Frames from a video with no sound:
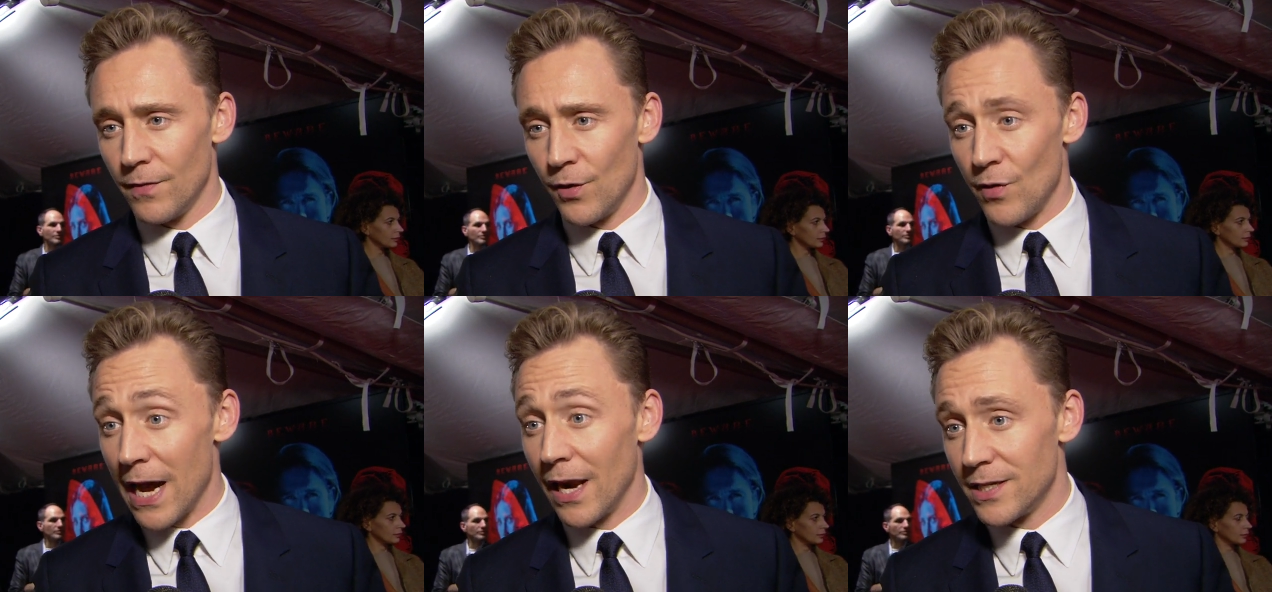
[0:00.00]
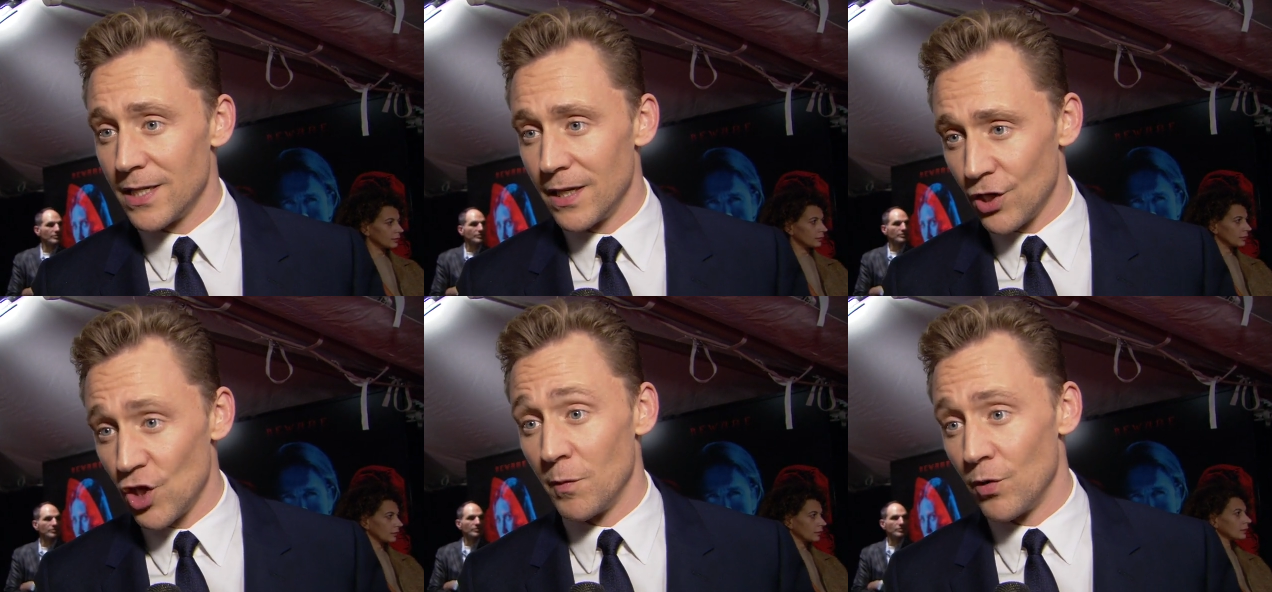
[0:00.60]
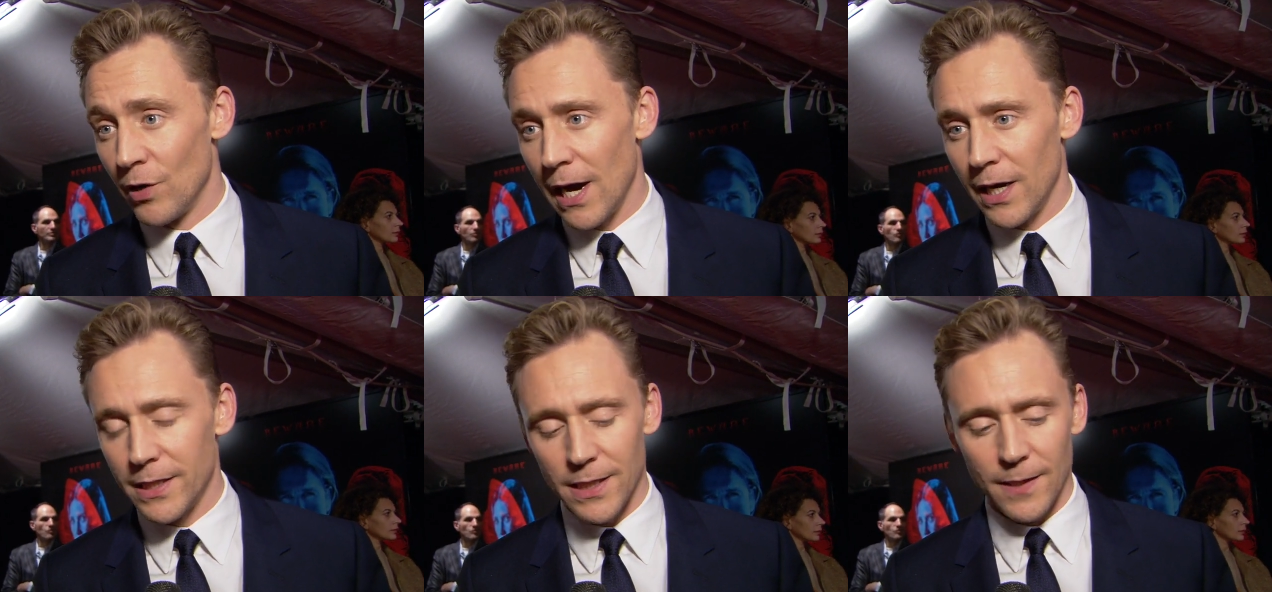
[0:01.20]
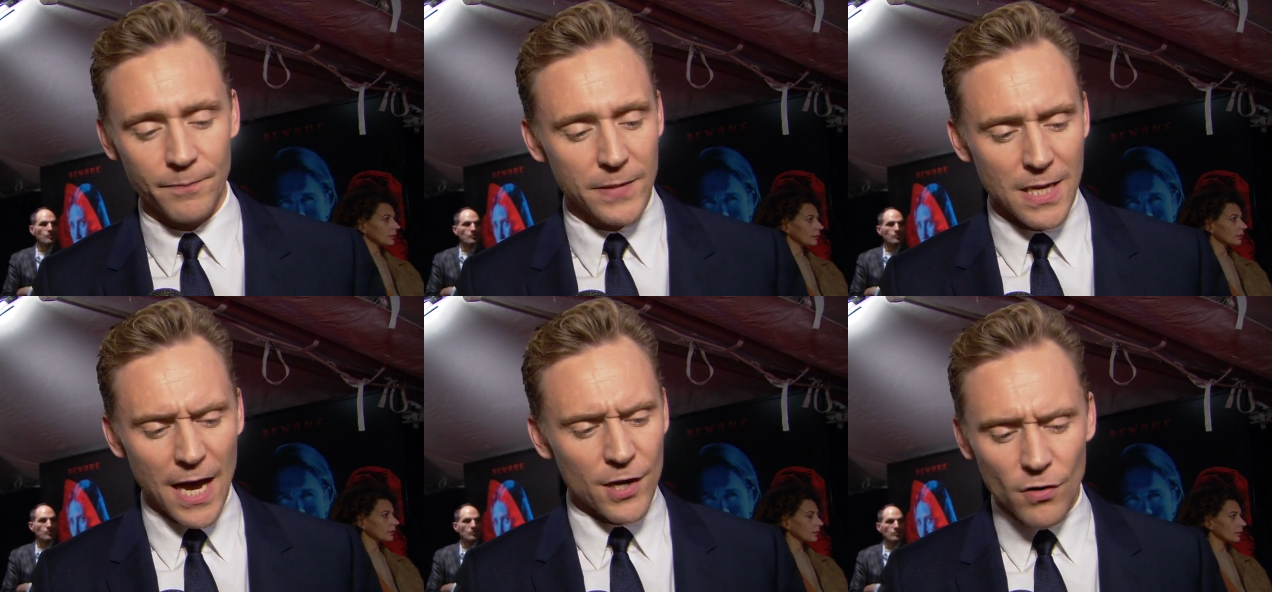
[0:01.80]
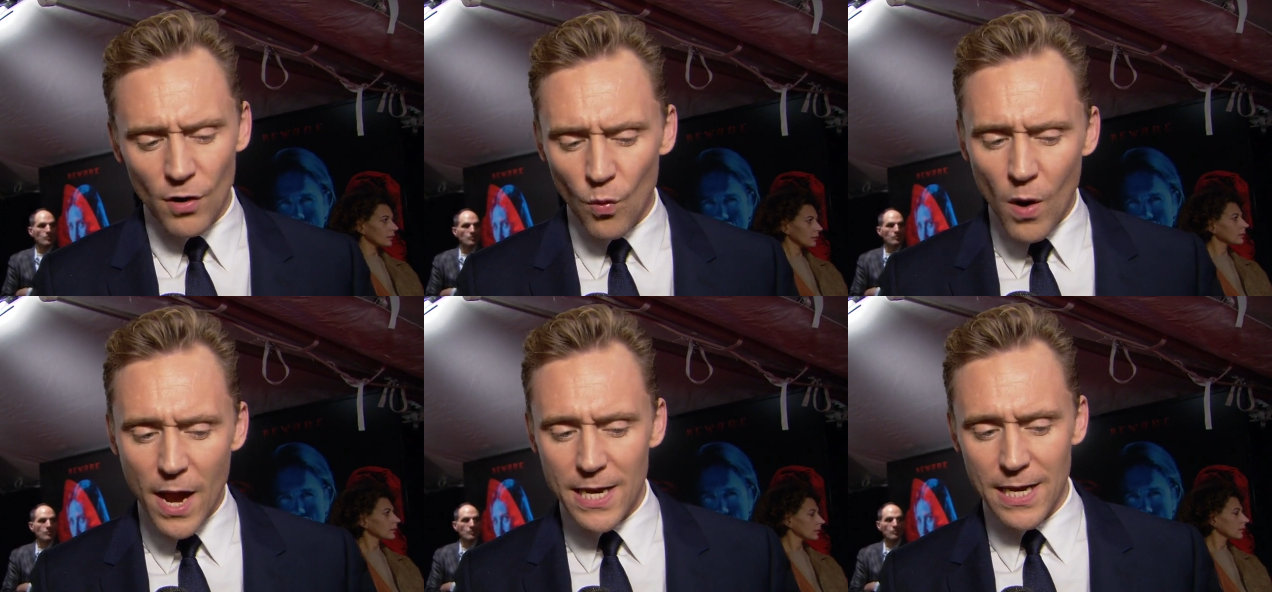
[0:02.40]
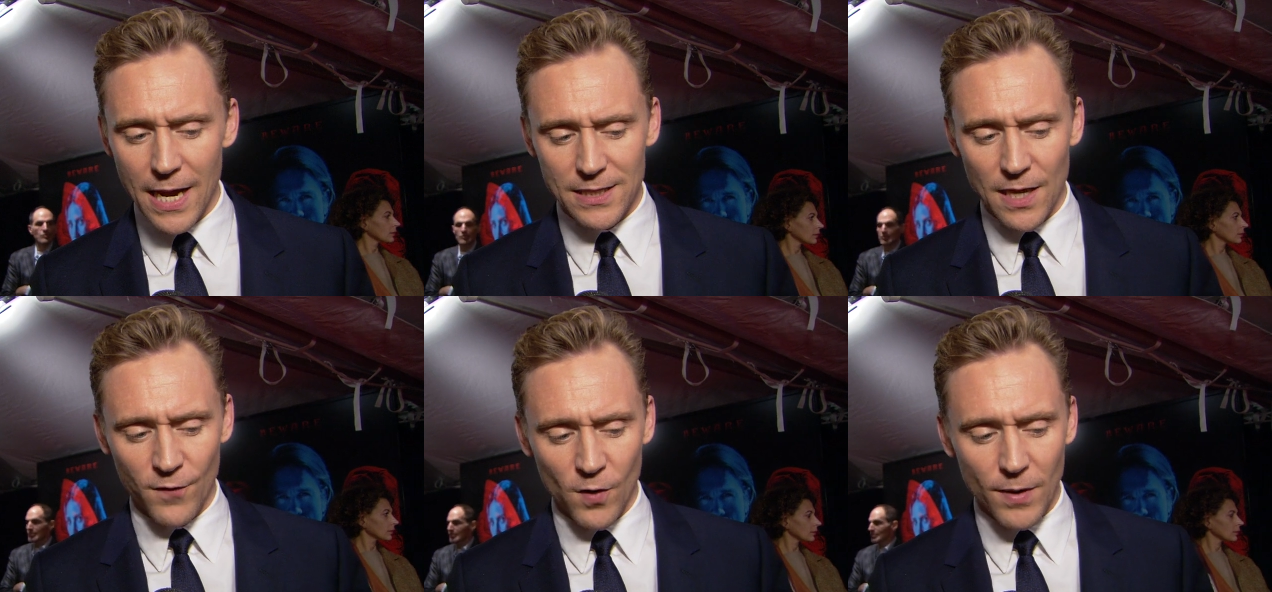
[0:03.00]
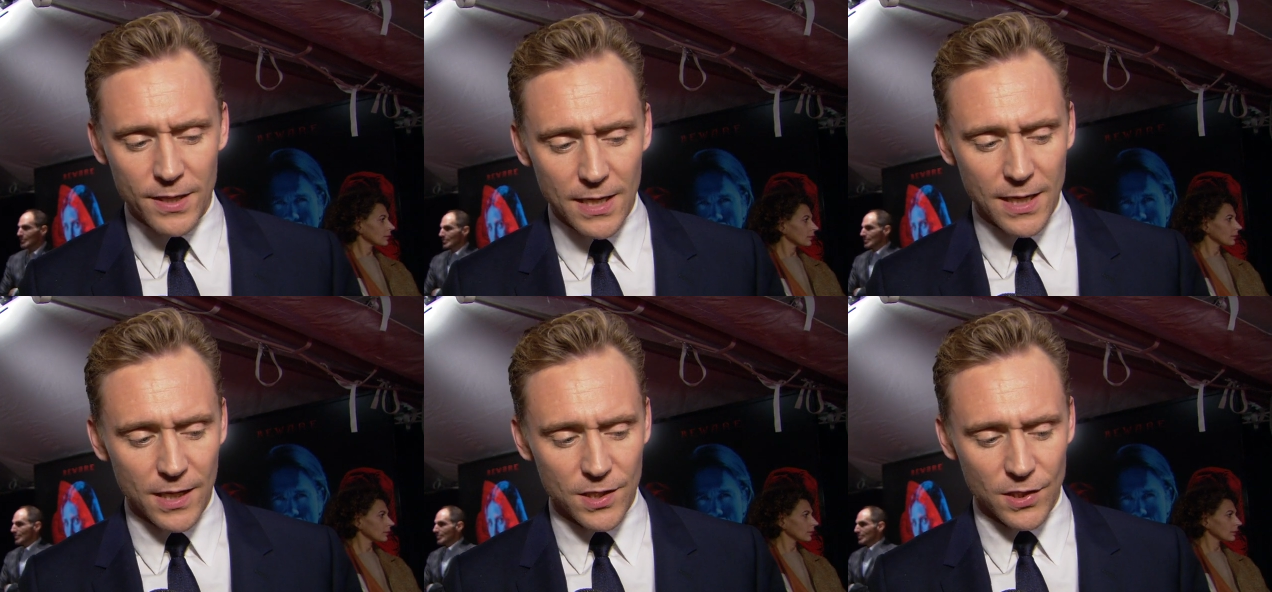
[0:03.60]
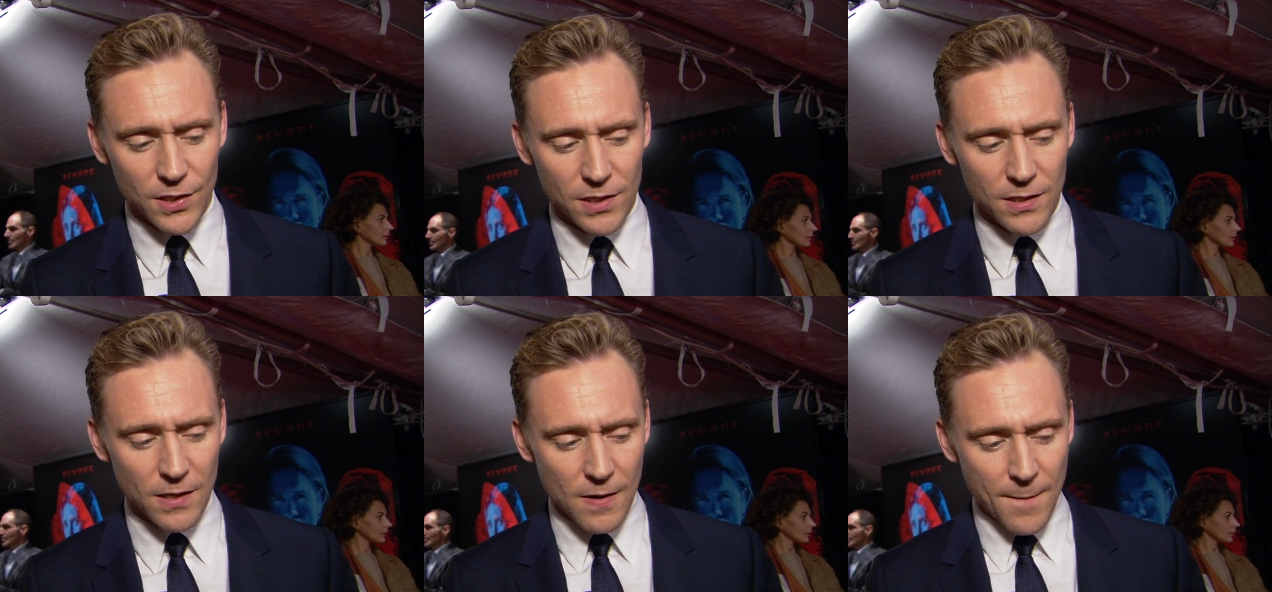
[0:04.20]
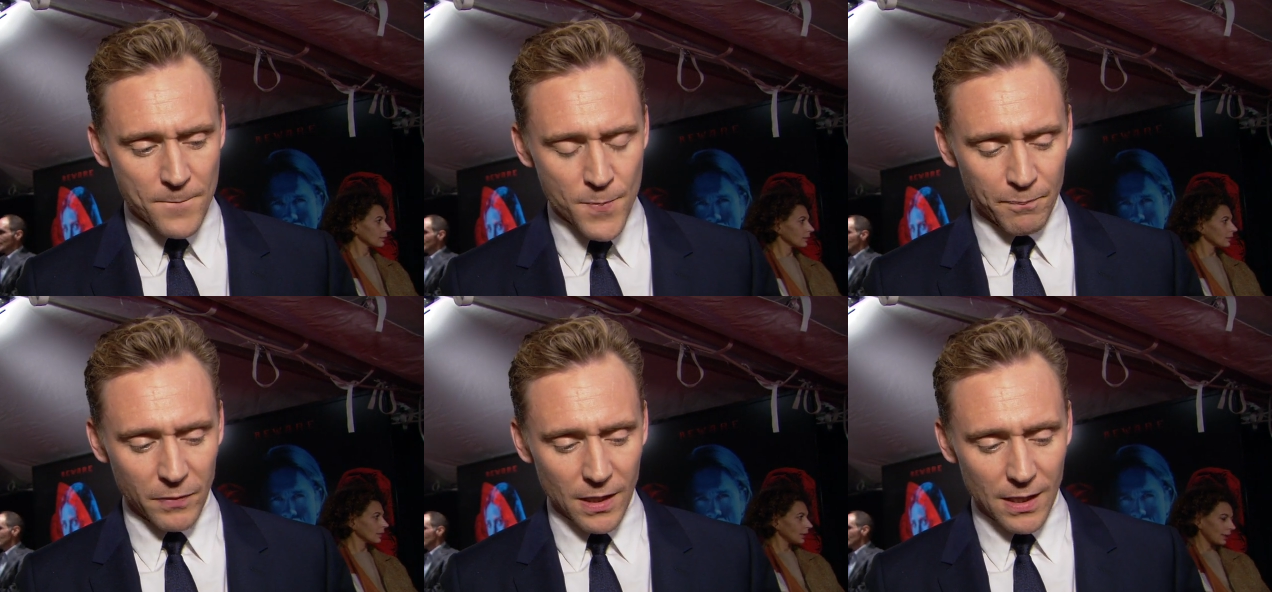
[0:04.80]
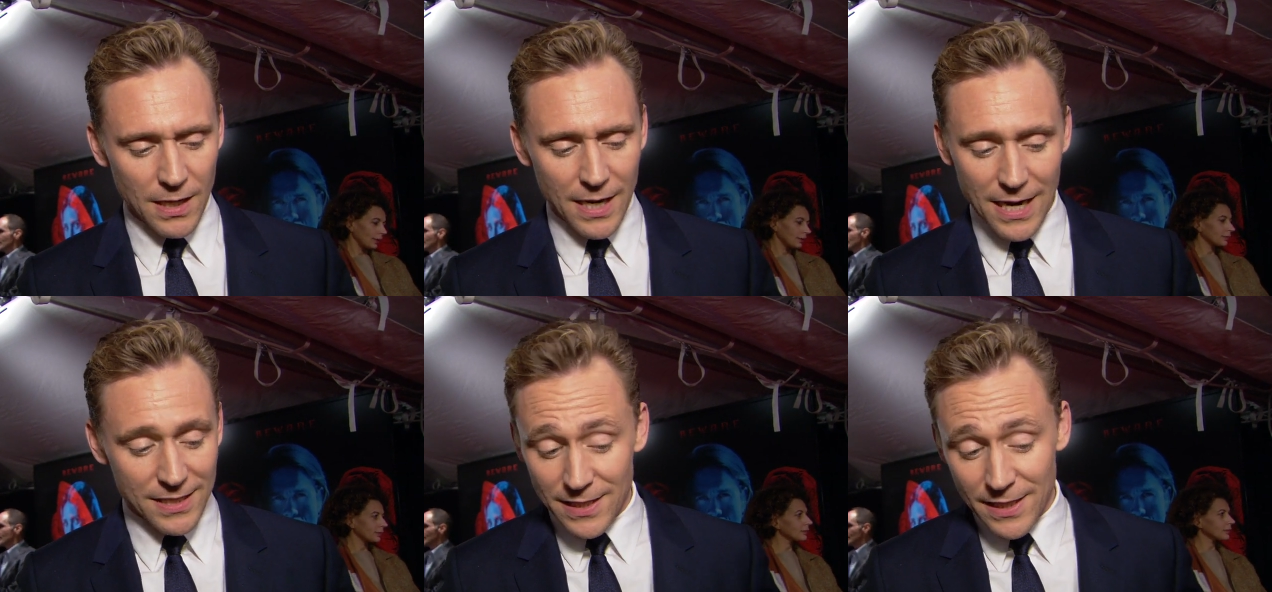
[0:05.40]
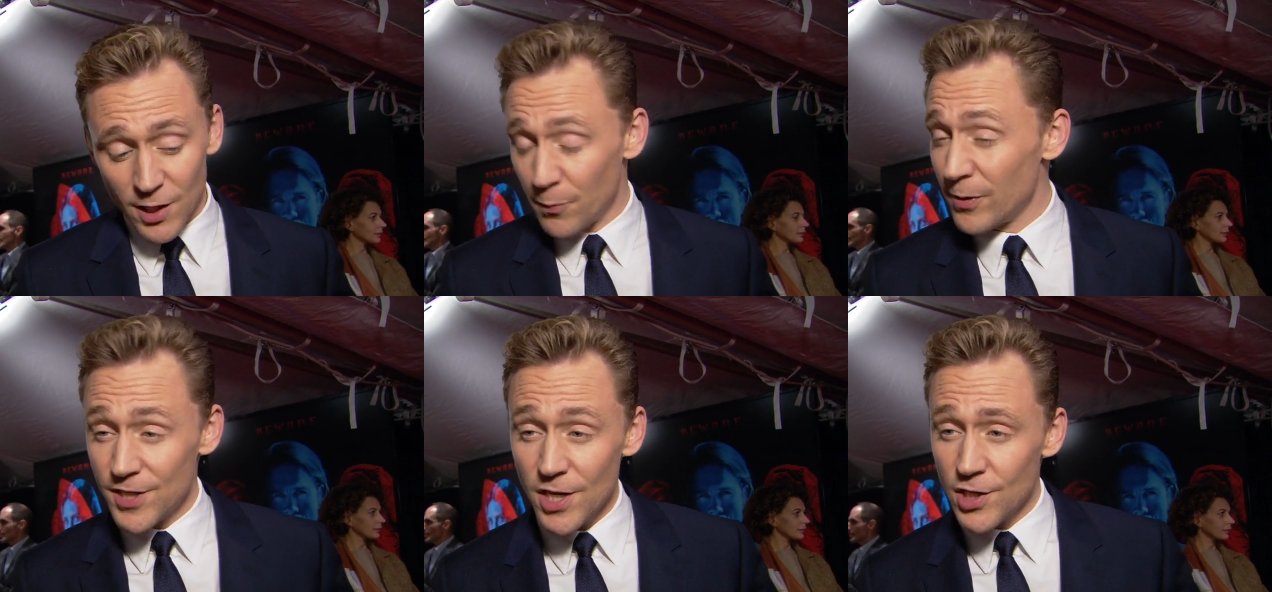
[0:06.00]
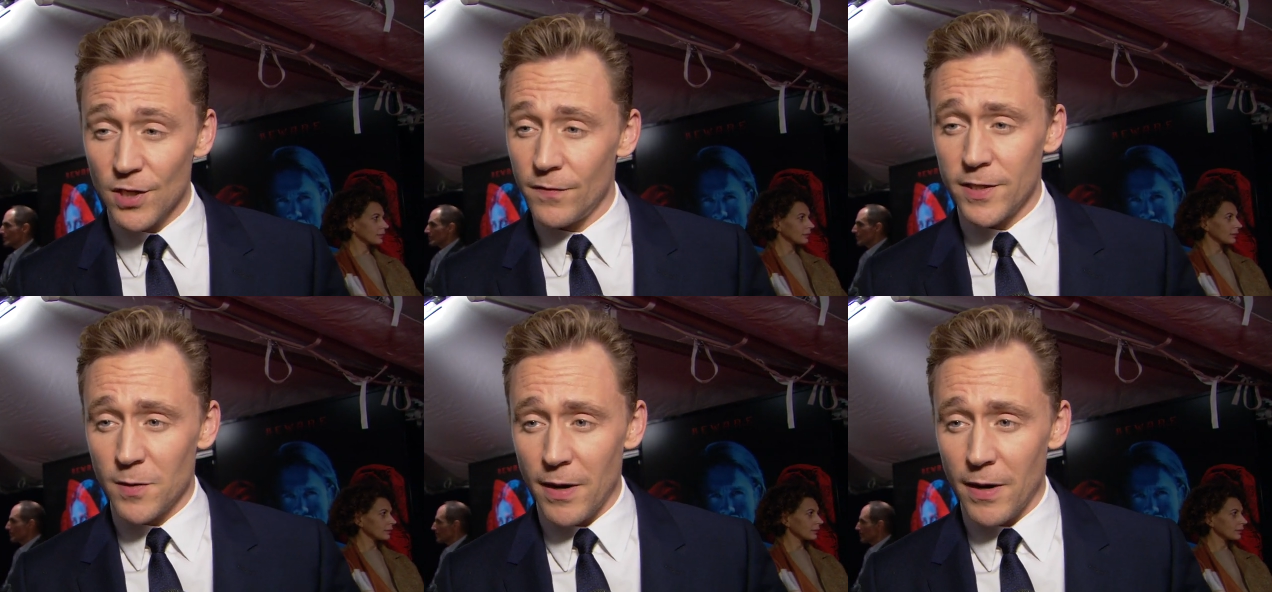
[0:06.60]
Speaker 1: the reality, the human reality. I don't know where he gets that from. I think it's just, like, as I say, the precision of his